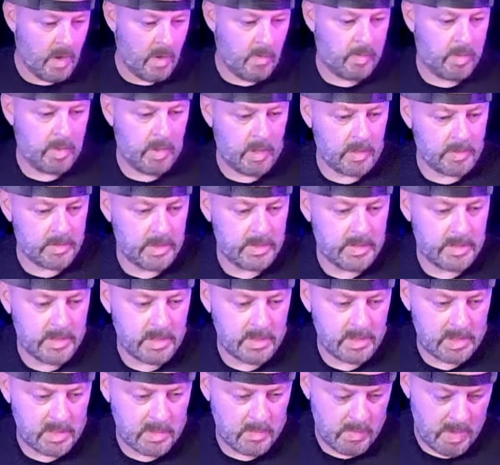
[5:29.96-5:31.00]
I'll plug this
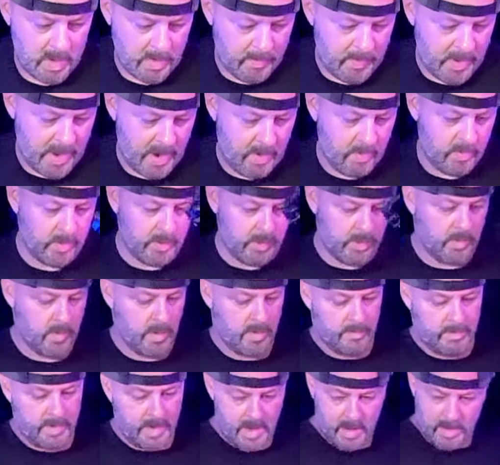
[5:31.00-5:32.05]
into my power
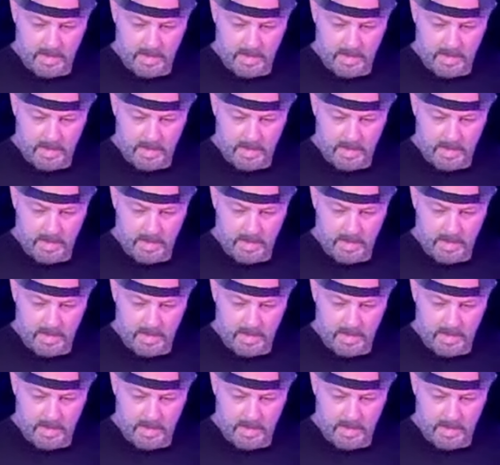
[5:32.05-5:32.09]
strip